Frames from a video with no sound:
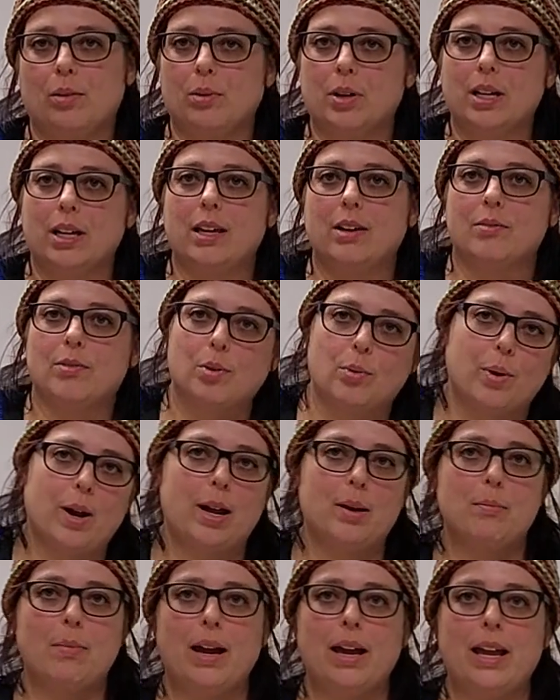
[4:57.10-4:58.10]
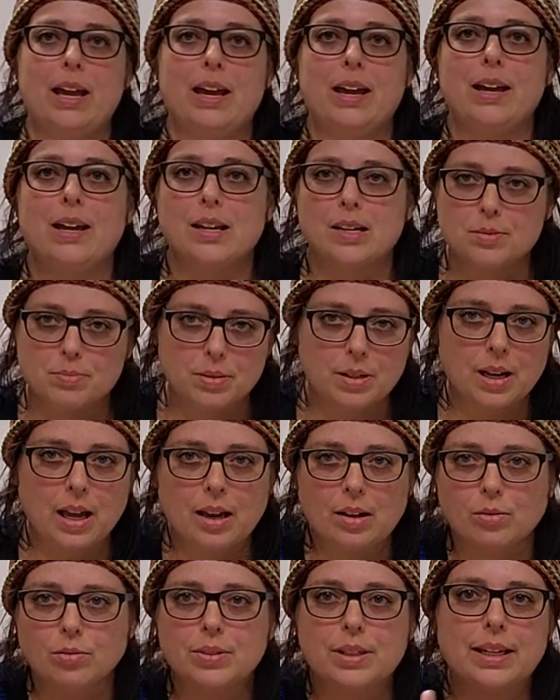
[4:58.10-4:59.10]
want to give away my age, but I
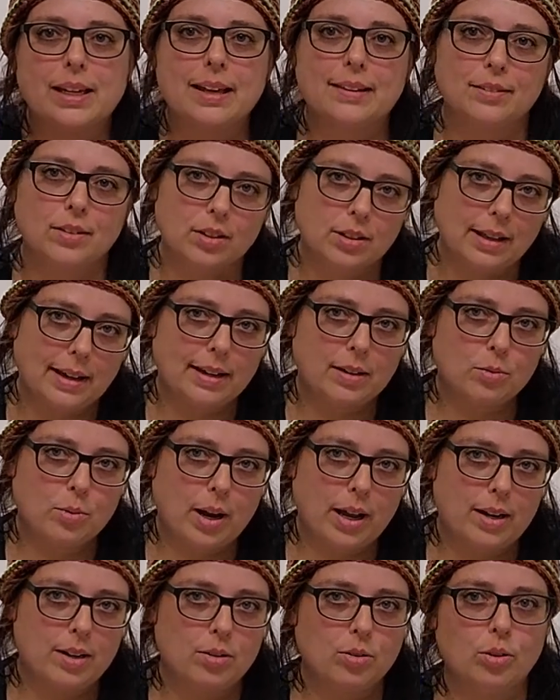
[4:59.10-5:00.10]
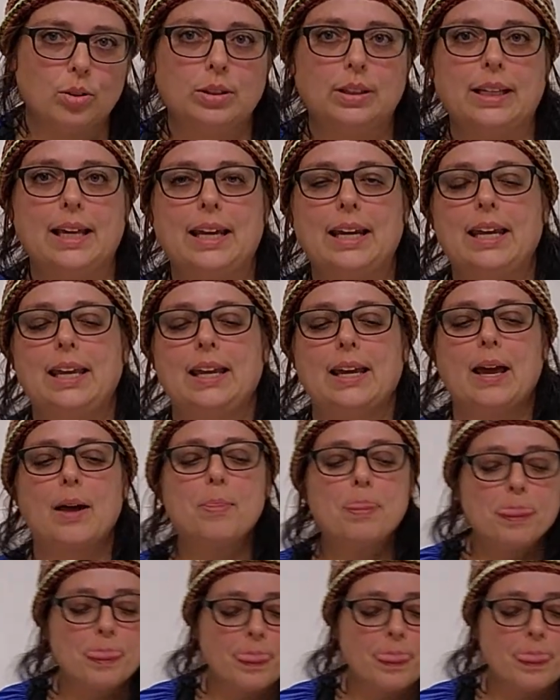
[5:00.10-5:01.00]
don't think I look like quite an old lady yet.